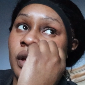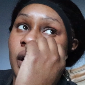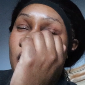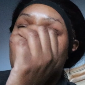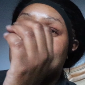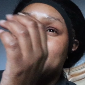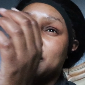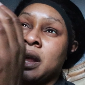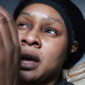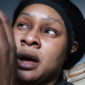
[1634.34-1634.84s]

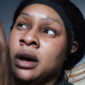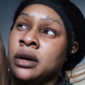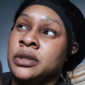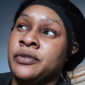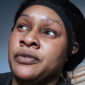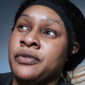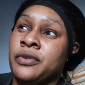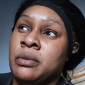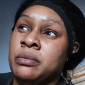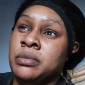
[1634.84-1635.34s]
I vlogged
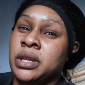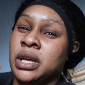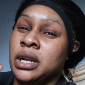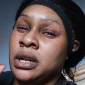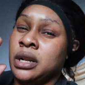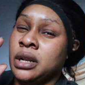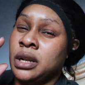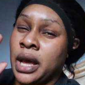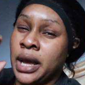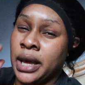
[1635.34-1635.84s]
from the
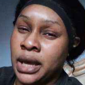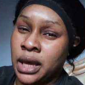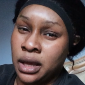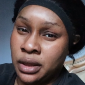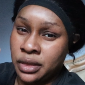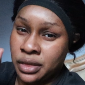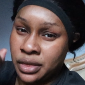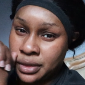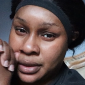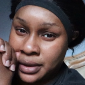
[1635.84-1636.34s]

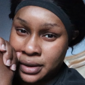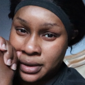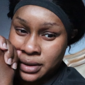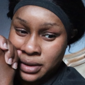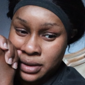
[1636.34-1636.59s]
9th